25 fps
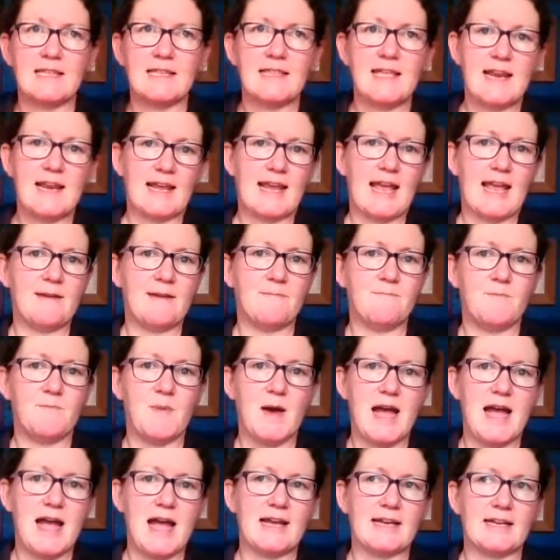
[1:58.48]
then I came
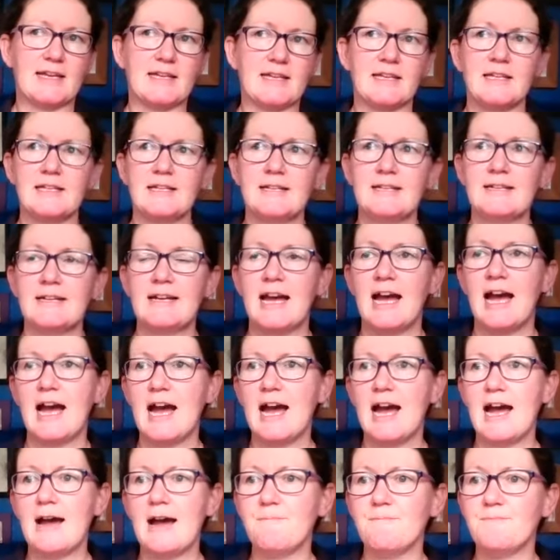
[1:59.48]
back.
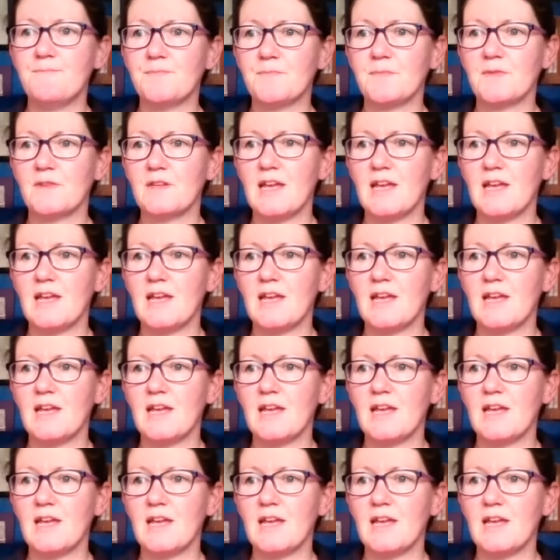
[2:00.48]
And